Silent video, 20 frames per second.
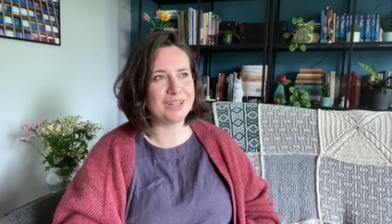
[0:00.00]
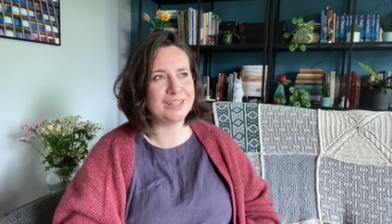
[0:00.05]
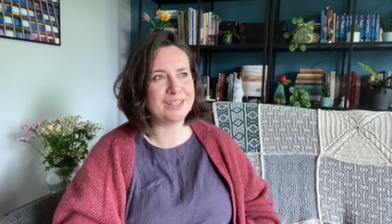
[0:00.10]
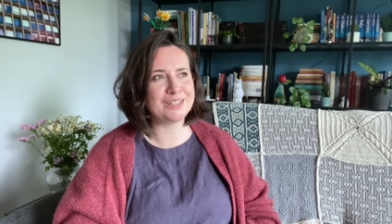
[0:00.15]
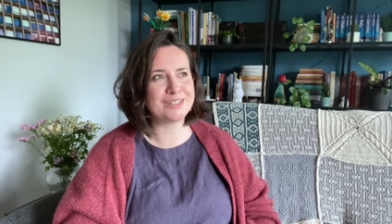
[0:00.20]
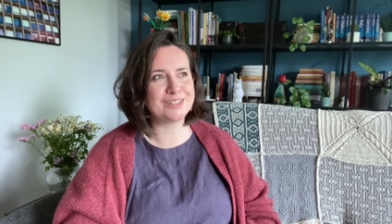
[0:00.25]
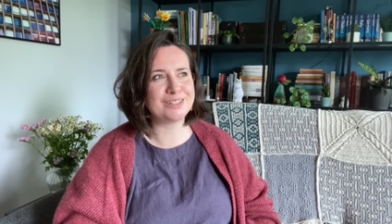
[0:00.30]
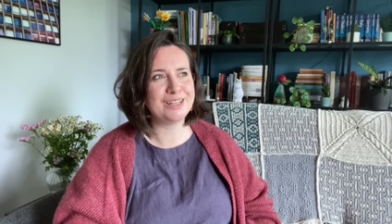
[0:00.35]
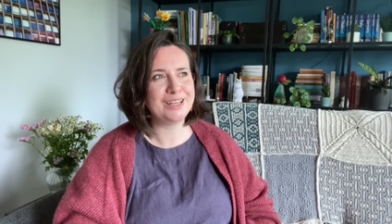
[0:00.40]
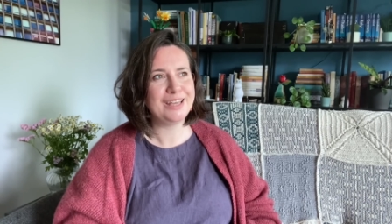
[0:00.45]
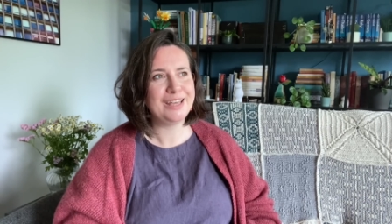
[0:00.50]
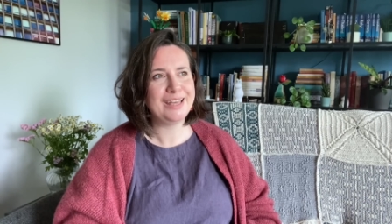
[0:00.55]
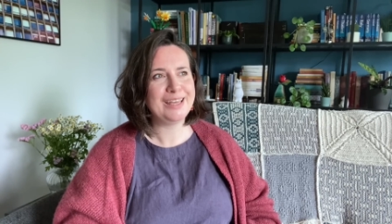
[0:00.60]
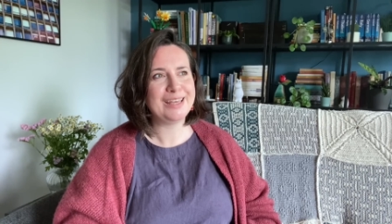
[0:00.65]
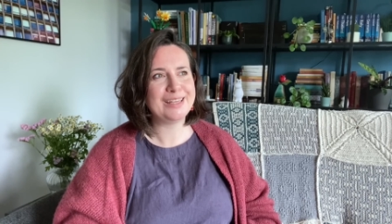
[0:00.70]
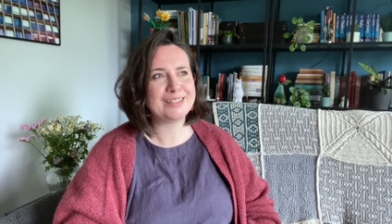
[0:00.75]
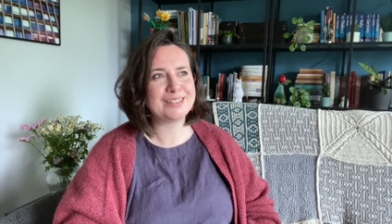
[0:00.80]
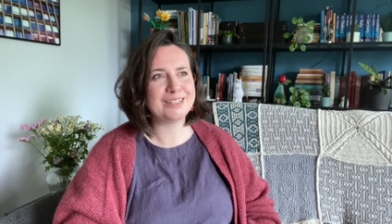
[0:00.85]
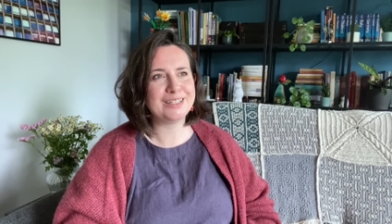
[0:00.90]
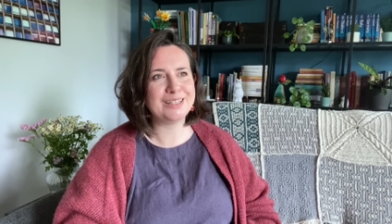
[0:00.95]
It's
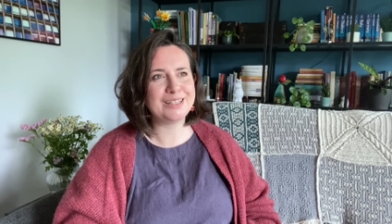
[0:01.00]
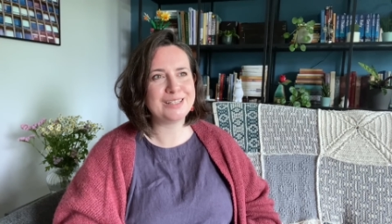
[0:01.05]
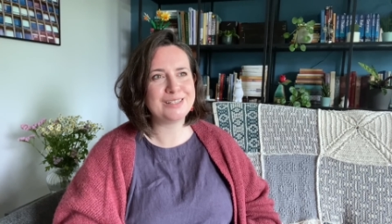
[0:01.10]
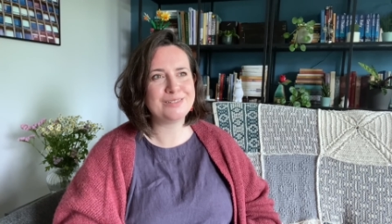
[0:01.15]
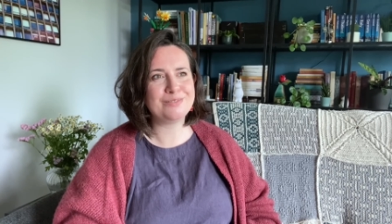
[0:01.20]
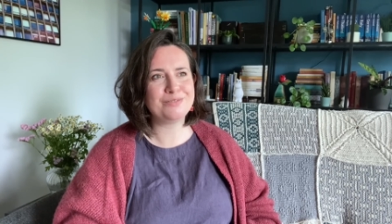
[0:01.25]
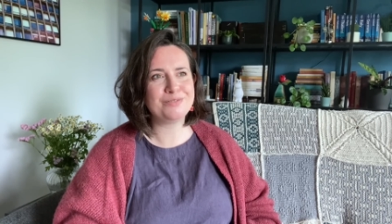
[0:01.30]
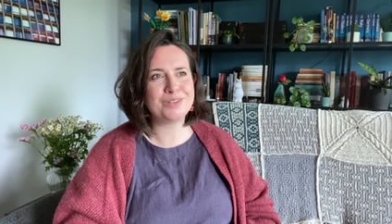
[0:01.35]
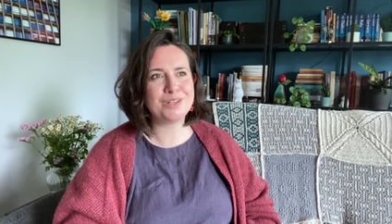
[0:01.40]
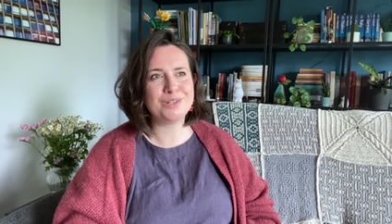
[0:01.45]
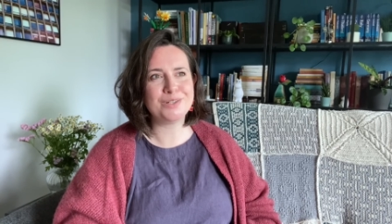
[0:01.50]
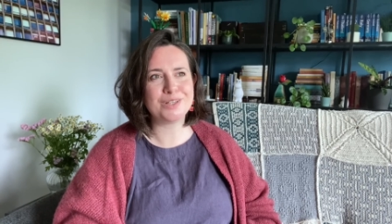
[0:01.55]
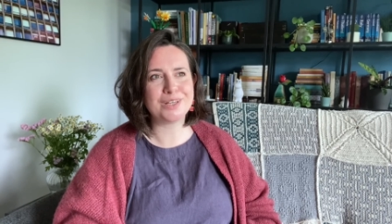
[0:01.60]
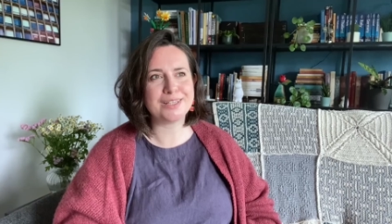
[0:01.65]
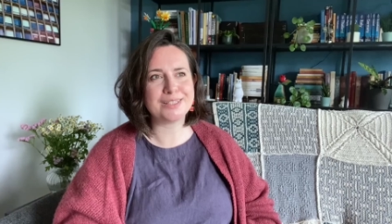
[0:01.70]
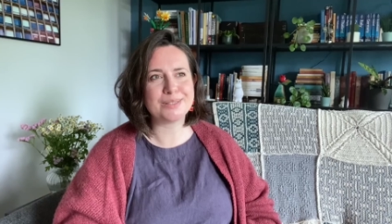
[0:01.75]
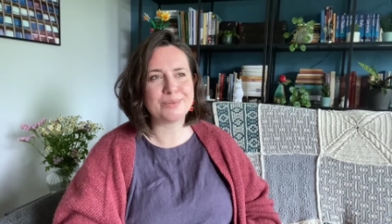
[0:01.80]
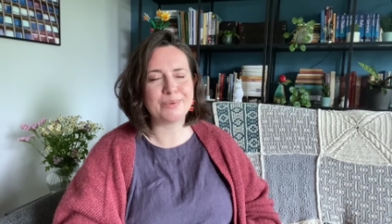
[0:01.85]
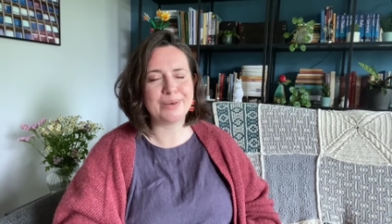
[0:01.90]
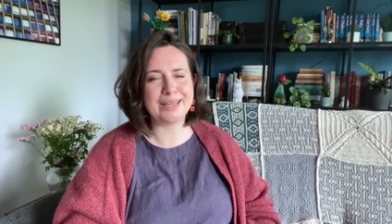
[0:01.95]
a nice few
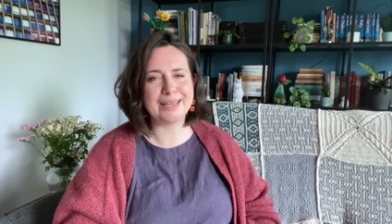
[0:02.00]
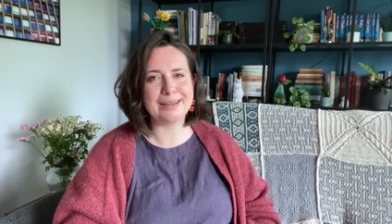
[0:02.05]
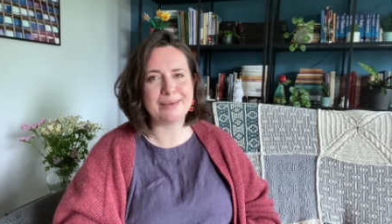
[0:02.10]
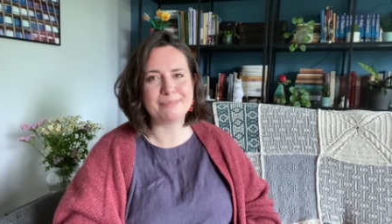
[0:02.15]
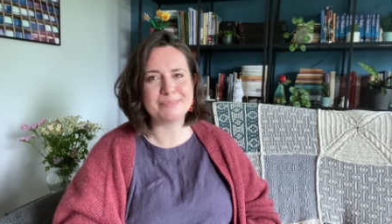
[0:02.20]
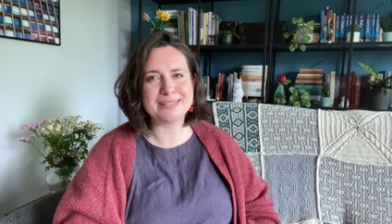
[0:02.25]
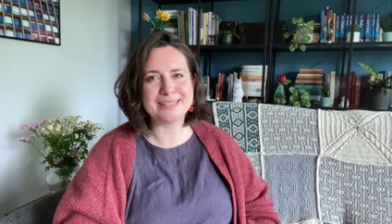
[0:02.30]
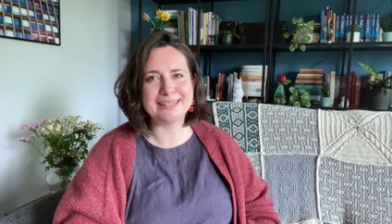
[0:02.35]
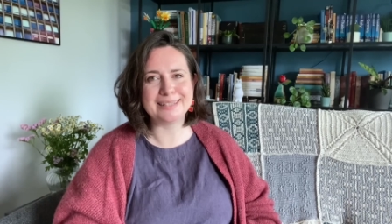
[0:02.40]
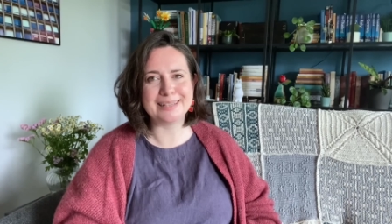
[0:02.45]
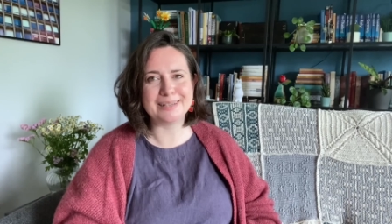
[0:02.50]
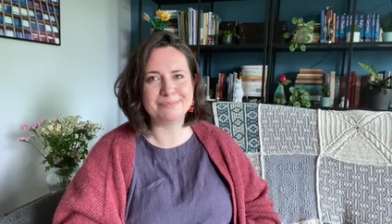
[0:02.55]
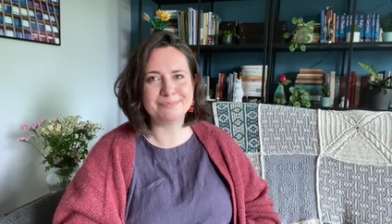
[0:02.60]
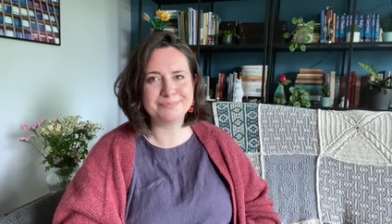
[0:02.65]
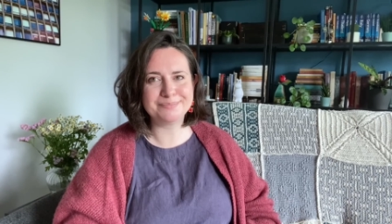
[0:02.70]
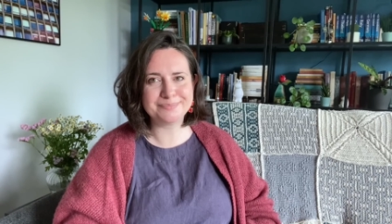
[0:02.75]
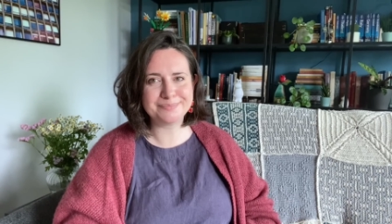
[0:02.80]
days away in Amsterdam